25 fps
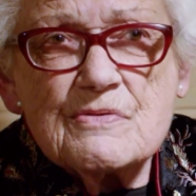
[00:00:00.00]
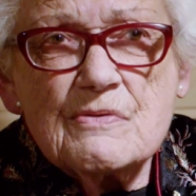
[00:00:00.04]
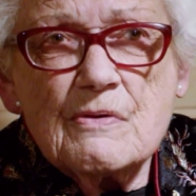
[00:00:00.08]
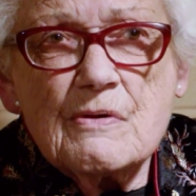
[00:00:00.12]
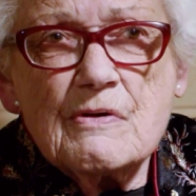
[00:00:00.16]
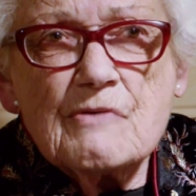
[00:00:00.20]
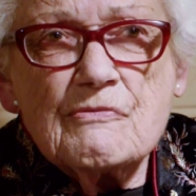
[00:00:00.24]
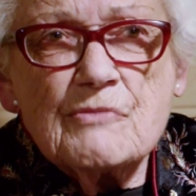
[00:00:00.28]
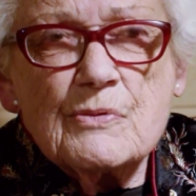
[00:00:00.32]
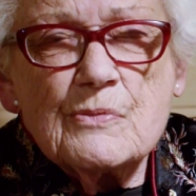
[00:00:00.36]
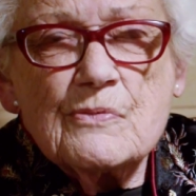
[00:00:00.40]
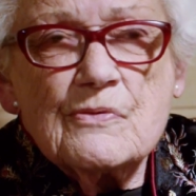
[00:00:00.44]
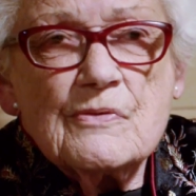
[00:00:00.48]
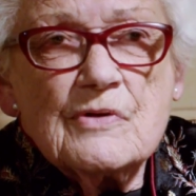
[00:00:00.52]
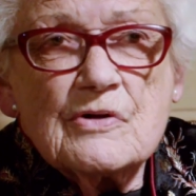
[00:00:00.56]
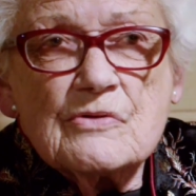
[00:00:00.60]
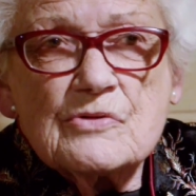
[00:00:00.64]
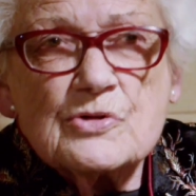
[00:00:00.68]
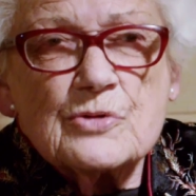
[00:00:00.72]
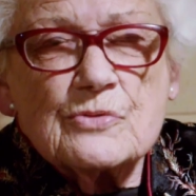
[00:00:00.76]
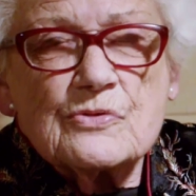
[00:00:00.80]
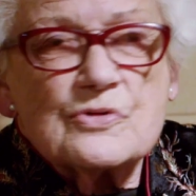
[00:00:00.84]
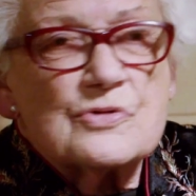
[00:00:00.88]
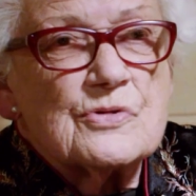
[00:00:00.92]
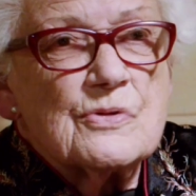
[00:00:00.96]
If you
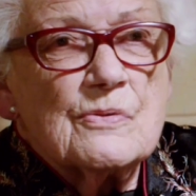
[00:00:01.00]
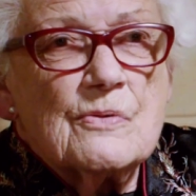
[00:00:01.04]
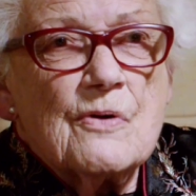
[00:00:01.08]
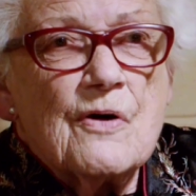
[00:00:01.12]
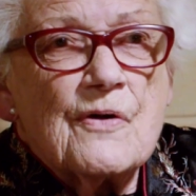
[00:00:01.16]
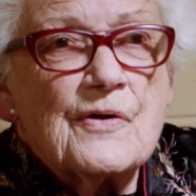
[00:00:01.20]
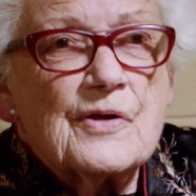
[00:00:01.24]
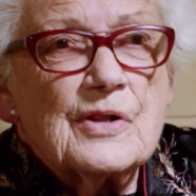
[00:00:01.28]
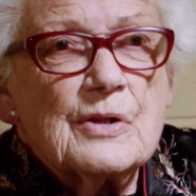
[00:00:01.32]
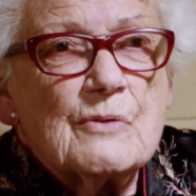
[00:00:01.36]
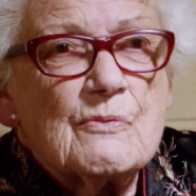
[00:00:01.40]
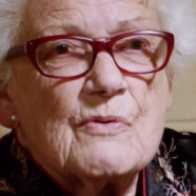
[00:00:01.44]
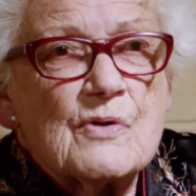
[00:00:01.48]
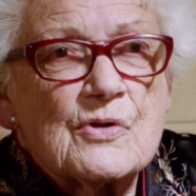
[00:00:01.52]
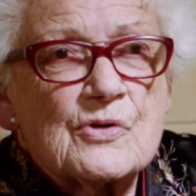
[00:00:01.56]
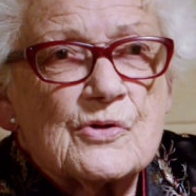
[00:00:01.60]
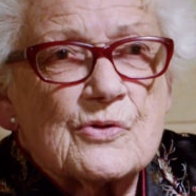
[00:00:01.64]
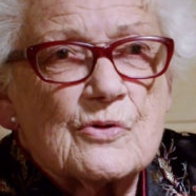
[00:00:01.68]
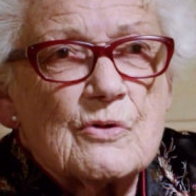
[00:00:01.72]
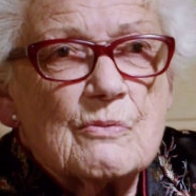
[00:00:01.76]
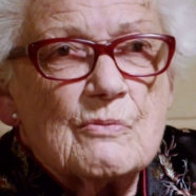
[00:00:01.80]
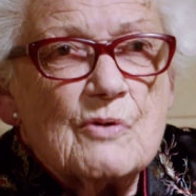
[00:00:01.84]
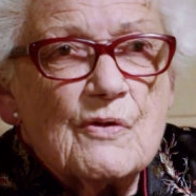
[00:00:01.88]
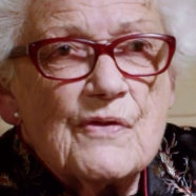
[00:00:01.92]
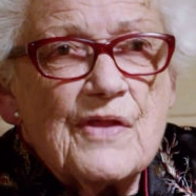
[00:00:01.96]
took too long in the
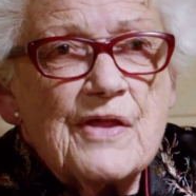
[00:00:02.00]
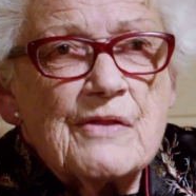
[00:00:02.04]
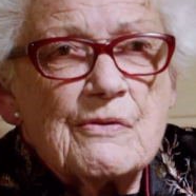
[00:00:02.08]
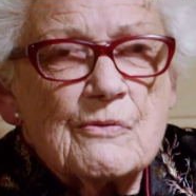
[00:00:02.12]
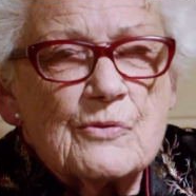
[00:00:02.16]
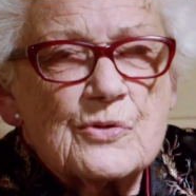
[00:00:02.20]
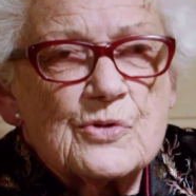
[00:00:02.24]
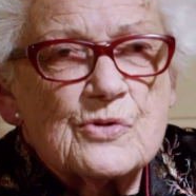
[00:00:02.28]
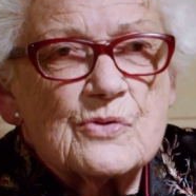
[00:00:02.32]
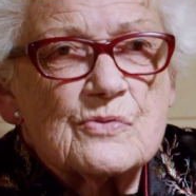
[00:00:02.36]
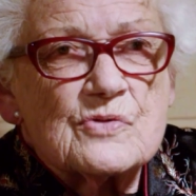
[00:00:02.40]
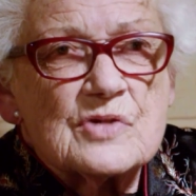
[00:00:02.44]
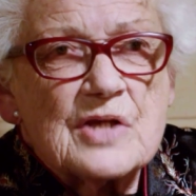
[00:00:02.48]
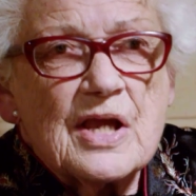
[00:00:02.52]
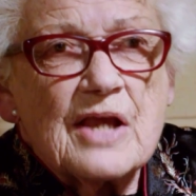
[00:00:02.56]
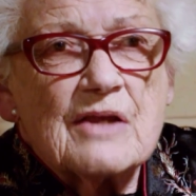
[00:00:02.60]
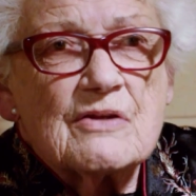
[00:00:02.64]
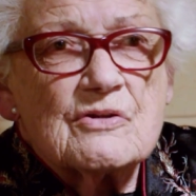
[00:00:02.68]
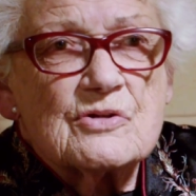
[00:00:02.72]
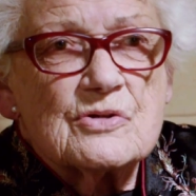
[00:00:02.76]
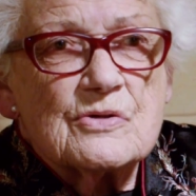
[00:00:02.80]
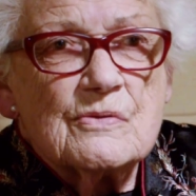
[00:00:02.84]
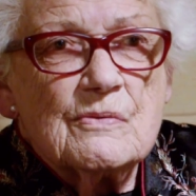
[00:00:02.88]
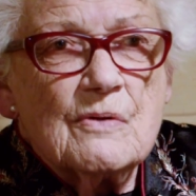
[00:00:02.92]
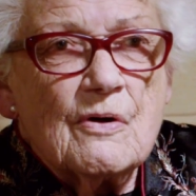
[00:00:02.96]
washroom or they thought you'd
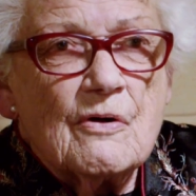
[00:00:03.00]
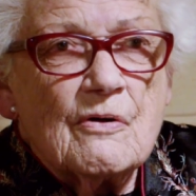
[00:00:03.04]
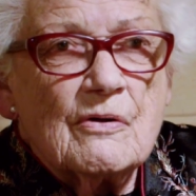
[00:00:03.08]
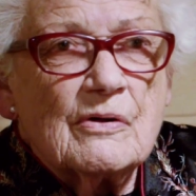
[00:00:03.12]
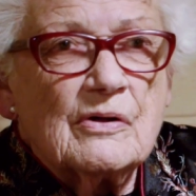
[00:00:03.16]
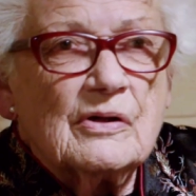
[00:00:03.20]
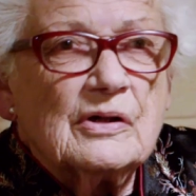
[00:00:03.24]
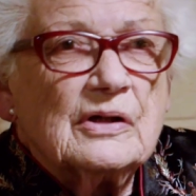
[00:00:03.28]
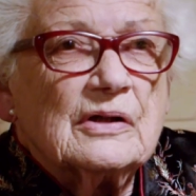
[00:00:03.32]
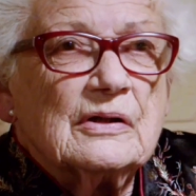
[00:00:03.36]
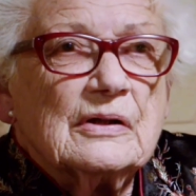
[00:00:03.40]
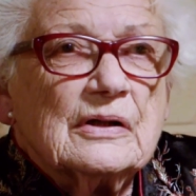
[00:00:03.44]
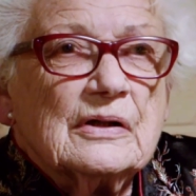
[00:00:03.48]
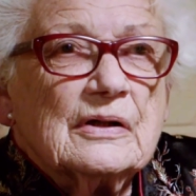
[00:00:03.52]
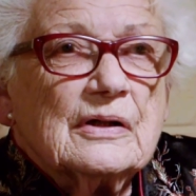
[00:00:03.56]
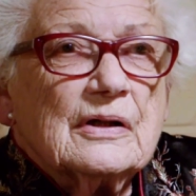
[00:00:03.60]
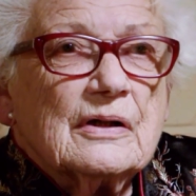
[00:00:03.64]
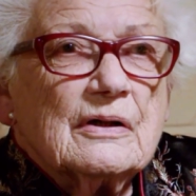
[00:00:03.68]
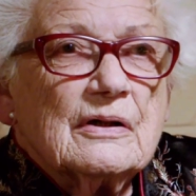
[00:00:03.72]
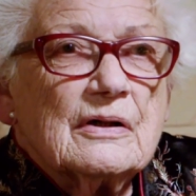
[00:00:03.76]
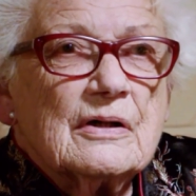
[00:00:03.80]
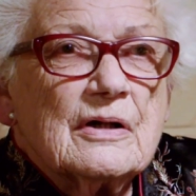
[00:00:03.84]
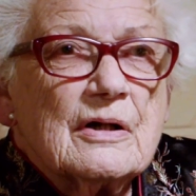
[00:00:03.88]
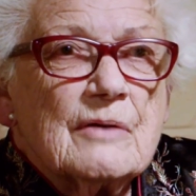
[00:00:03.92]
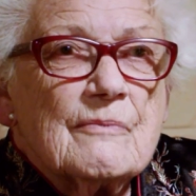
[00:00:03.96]
taken too long,
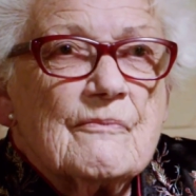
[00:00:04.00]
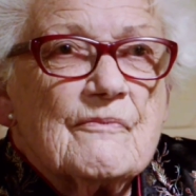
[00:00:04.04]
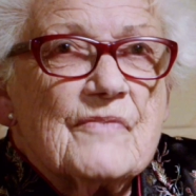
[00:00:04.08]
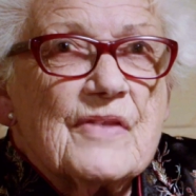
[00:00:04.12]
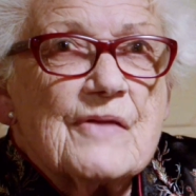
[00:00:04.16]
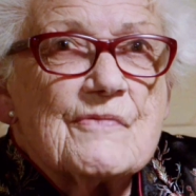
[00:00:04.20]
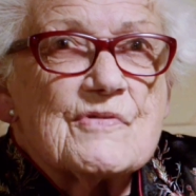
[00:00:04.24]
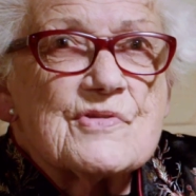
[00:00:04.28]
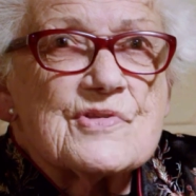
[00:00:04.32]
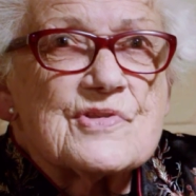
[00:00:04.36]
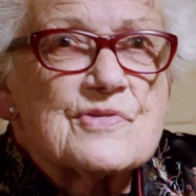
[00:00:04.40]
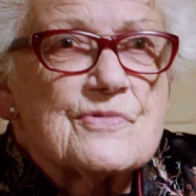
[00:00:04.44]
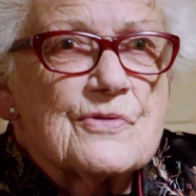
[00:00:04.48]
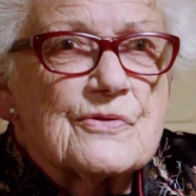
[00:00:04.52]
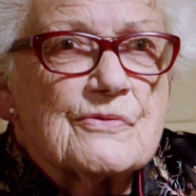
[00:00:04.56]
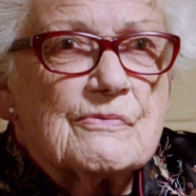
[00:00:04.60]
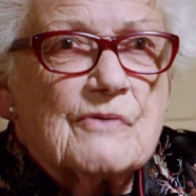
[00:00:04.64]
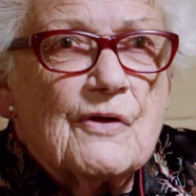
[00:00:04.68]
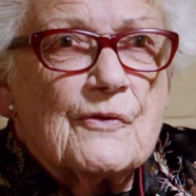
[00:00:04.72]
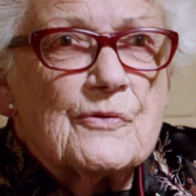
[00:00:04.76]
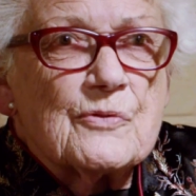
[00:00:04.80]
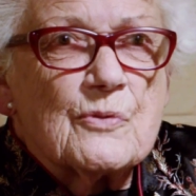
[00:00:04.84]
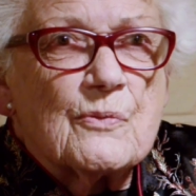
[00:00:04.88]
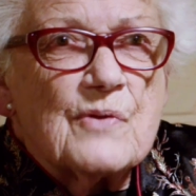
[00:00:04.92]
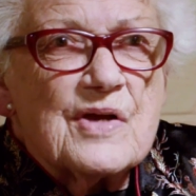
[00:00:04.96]
there was sort of
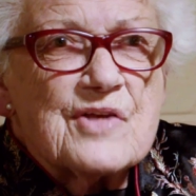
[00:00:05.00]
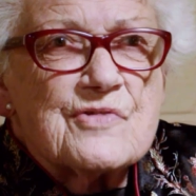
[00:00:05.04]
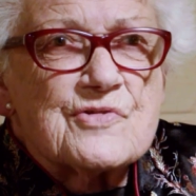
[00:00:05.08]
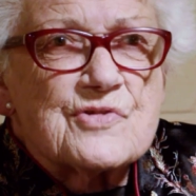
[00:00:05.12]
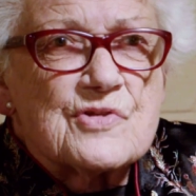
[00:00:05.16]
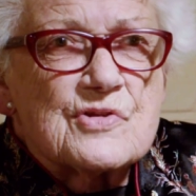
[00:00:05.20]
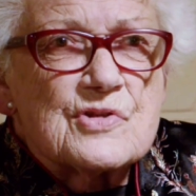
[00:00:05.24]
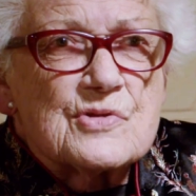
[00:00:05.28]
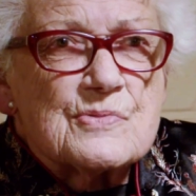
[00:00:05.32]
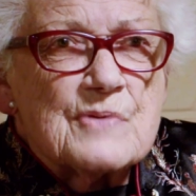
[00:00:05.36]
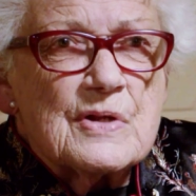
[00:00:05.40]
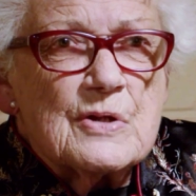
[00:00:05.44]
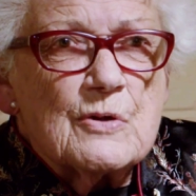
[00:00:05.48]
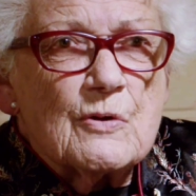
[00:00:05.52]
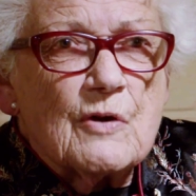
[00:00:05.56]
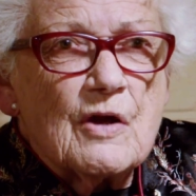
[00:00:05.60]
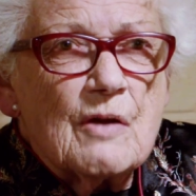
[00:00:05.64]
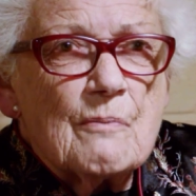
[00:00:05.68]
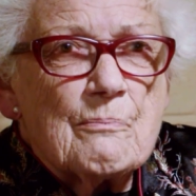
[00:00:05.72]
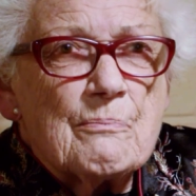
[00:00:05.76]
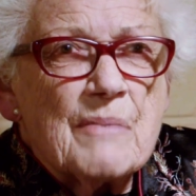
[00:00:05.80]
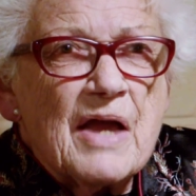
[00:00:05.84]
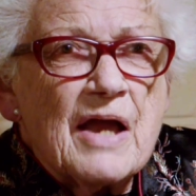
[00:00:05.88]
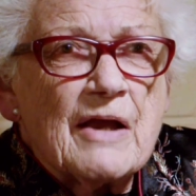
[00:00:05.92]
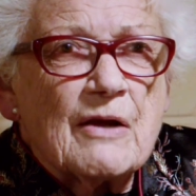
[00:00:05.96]
a lot of questions when you
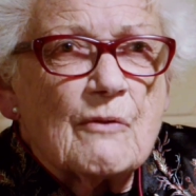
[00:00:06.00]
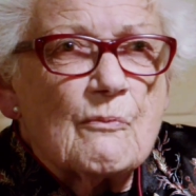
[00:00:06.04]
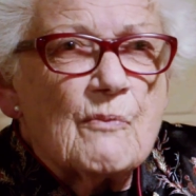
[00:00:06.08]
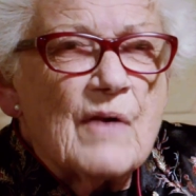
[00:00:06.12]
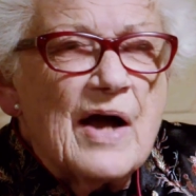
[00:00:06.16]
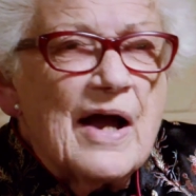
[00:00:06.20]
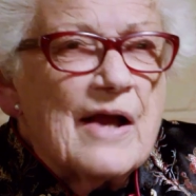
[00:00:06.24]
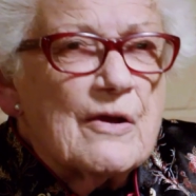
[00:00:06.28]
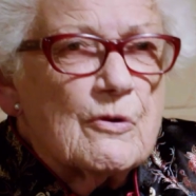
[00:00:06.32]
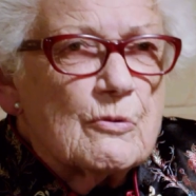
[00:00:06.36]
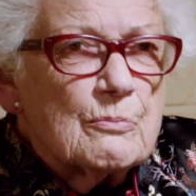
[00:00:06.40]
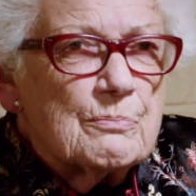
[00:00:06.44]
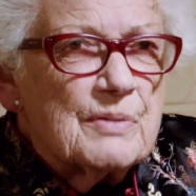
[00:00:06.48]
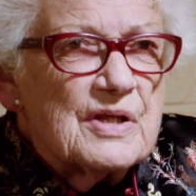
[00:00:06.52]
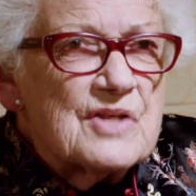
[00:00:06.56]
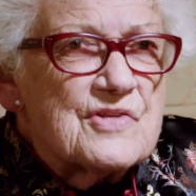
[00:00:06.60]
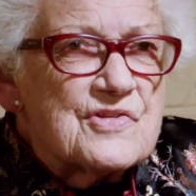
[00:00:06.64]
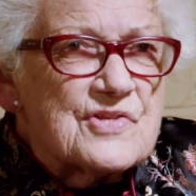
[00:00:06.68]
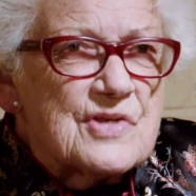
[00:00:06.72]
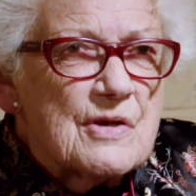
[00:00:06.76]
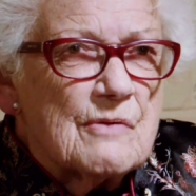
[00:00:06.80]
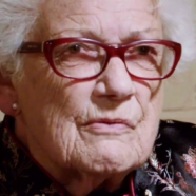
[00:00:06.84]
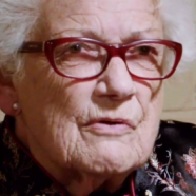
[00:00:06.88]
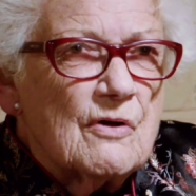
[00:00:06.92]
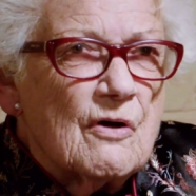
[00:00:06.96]
got back, why you'd been
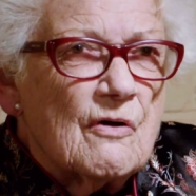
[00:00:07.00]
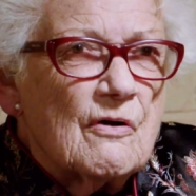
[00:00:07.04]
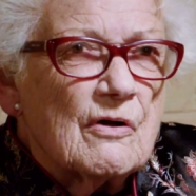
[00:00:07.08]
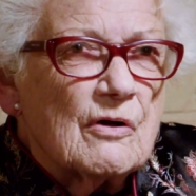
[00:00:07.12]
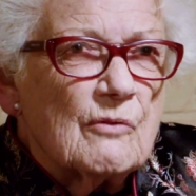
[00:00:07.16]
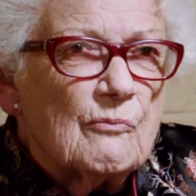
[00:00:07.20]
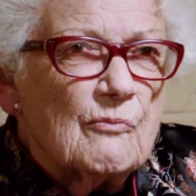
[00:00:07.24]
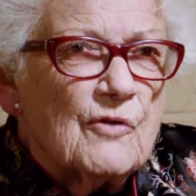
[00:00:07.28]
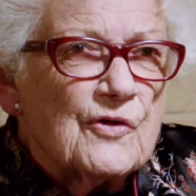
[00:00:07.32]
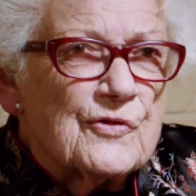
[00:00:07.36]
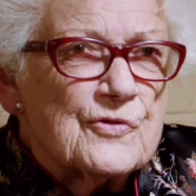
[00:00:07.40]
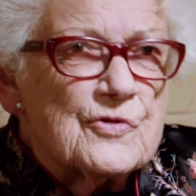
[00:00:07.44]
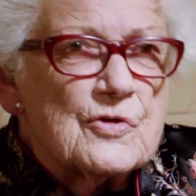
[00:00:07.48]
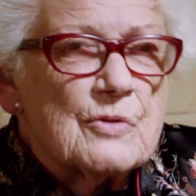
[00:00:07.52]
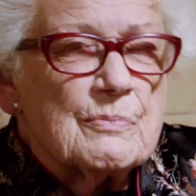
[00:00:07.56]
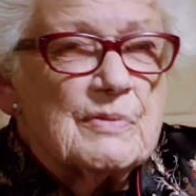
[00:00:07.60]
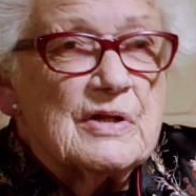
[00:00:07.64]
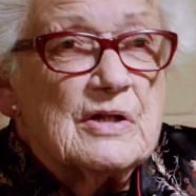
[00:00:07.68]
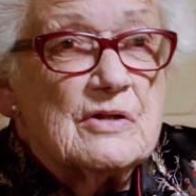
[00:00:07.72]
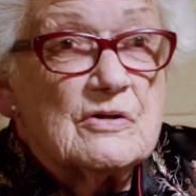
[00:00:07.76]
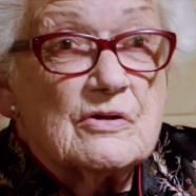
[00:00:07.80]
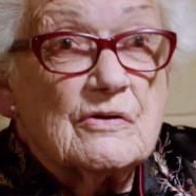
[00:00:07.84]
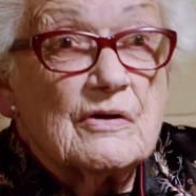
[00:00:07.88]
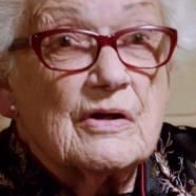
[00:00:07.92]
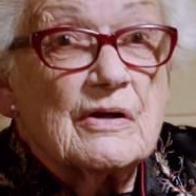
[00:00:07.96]
so long and what had you
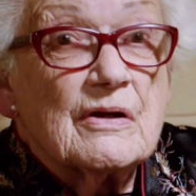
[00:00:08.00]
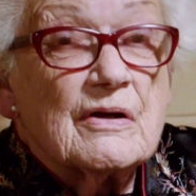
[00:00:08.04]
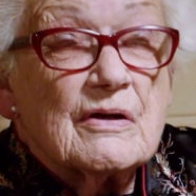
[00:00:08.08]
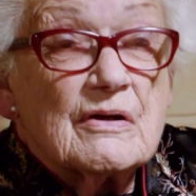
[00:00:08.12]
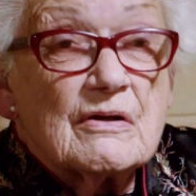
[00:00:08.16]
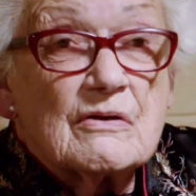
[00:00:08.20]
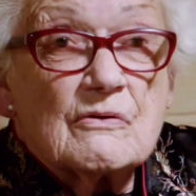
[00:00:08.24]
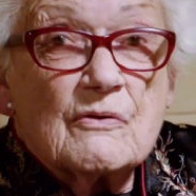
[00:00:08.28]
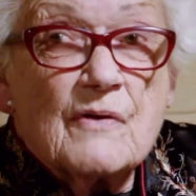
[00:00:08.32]
been doing.